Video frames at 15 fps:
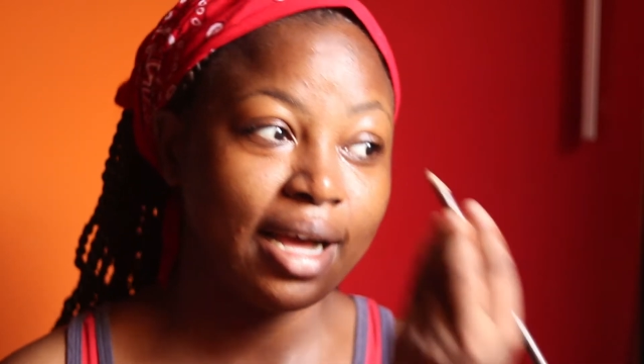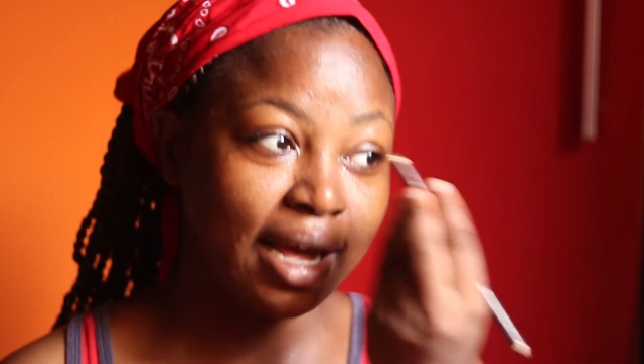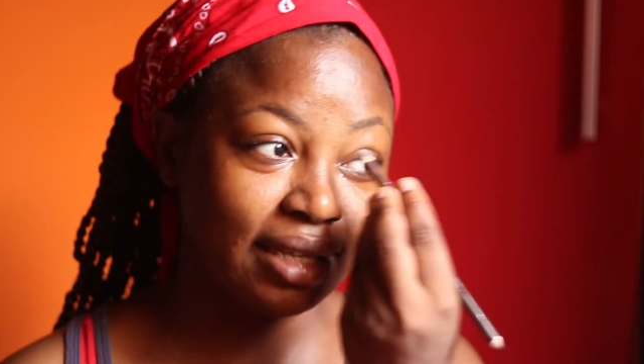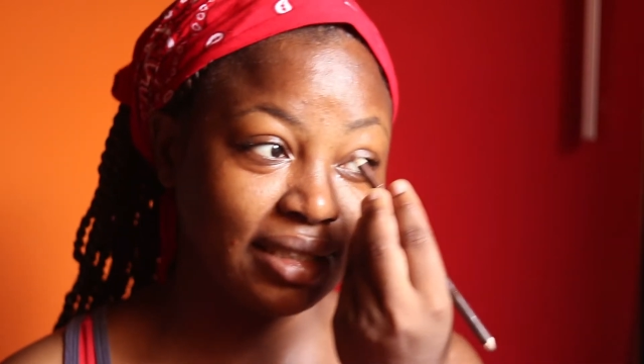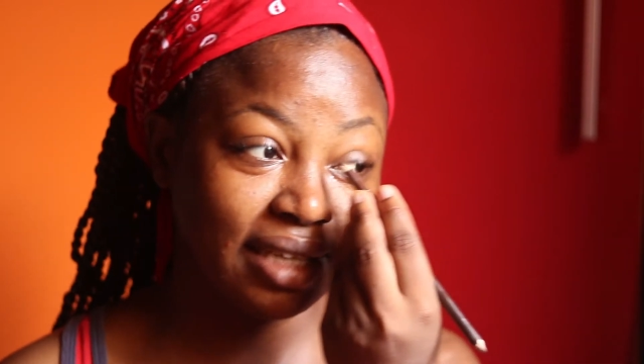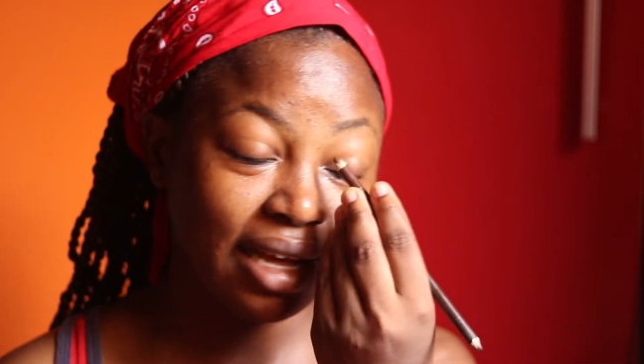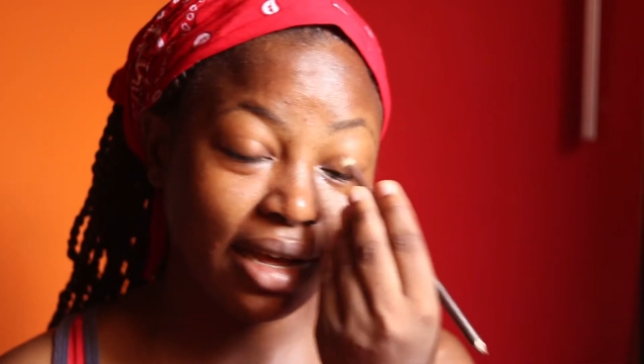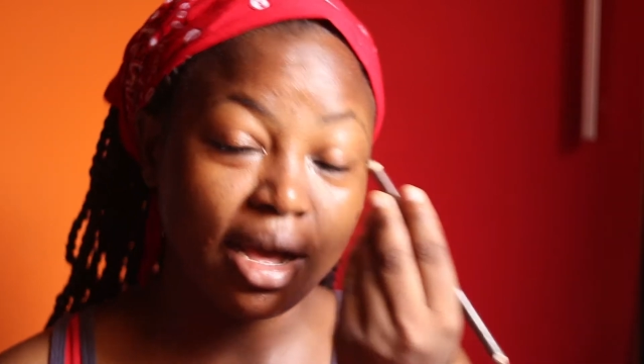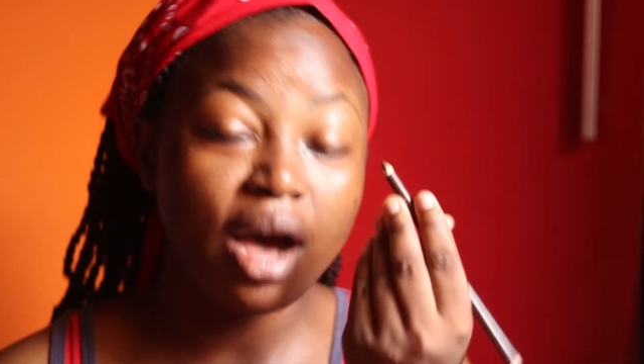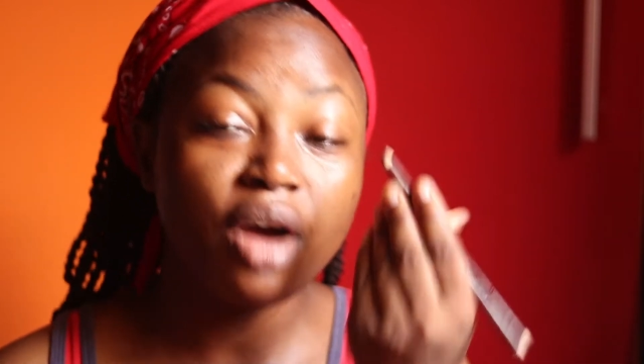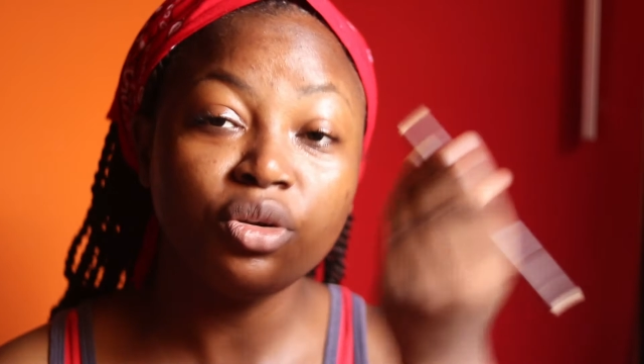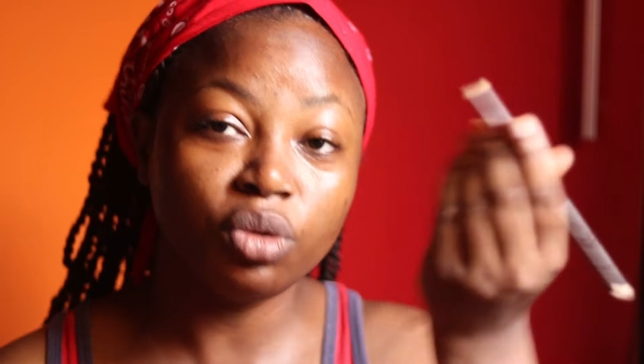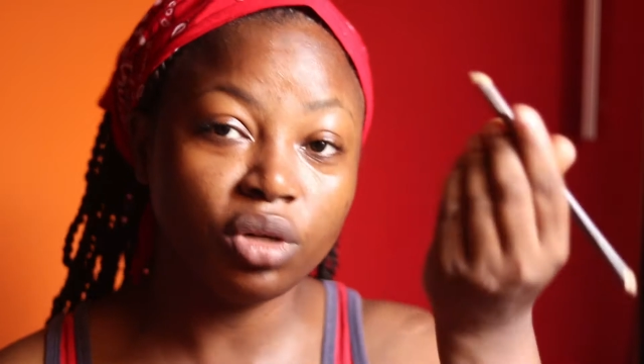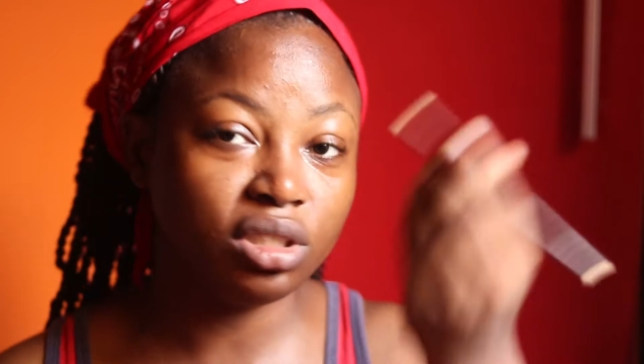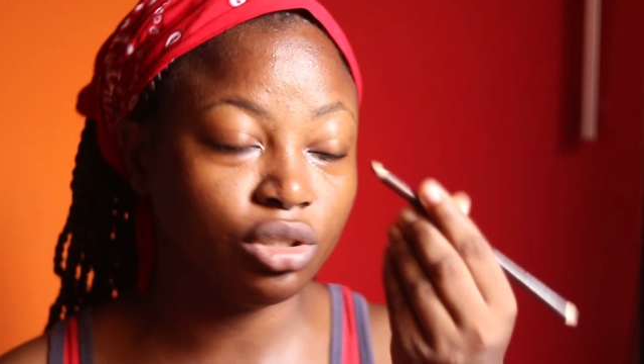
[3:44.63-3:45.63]
as how
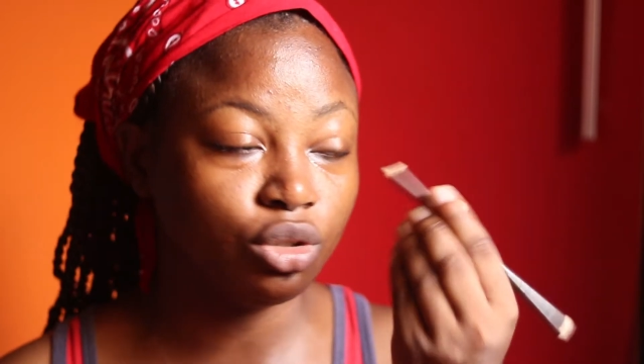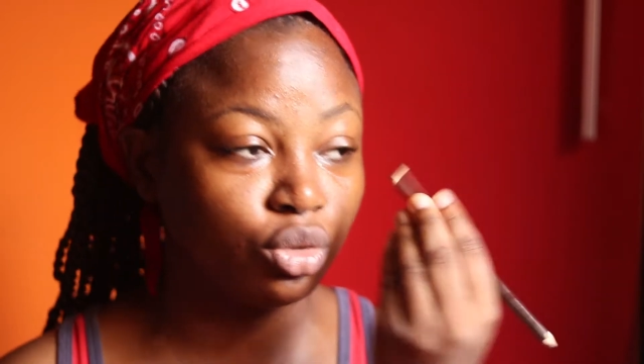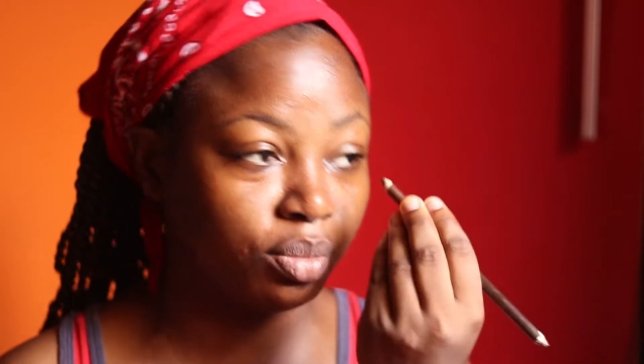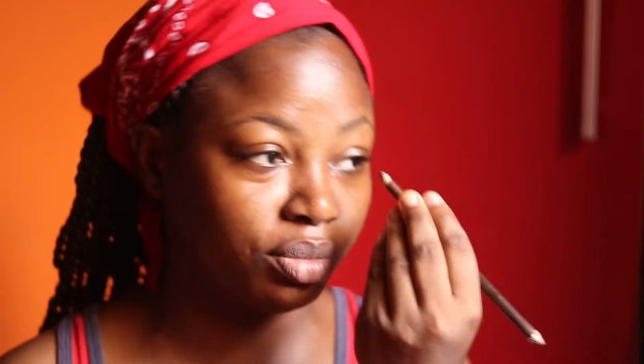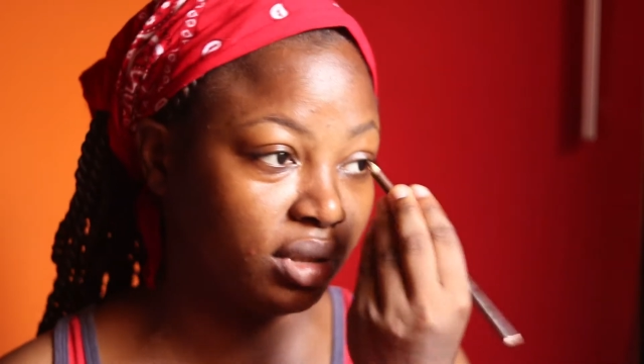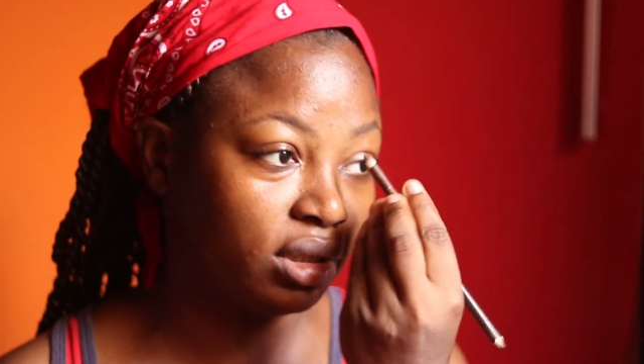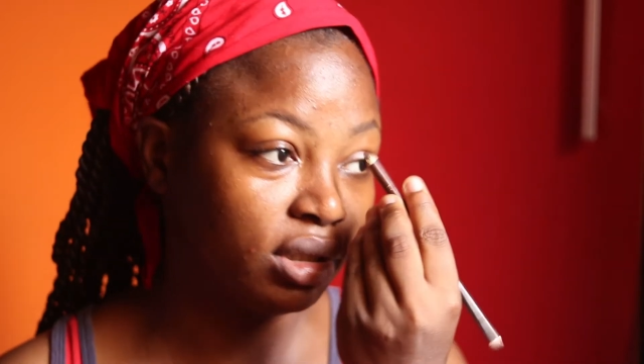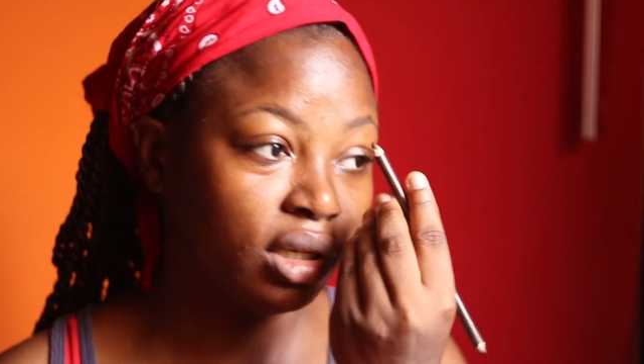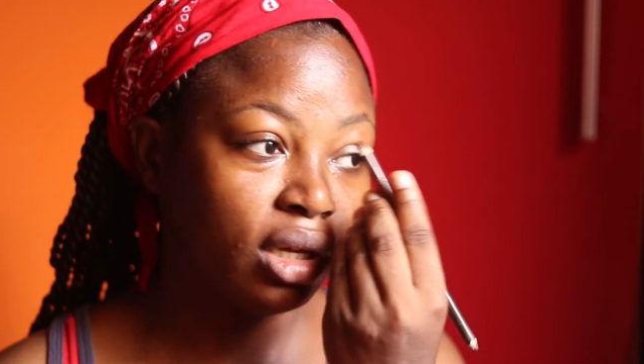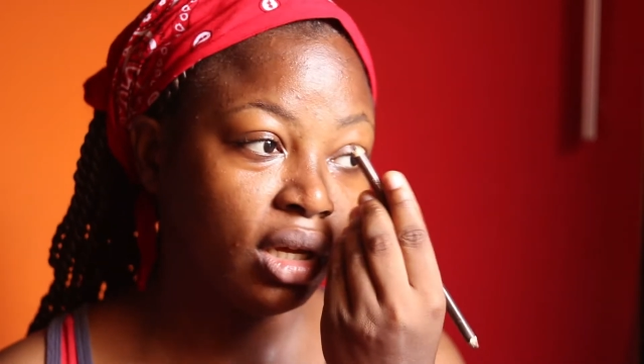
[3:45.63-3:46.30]
you want it to be.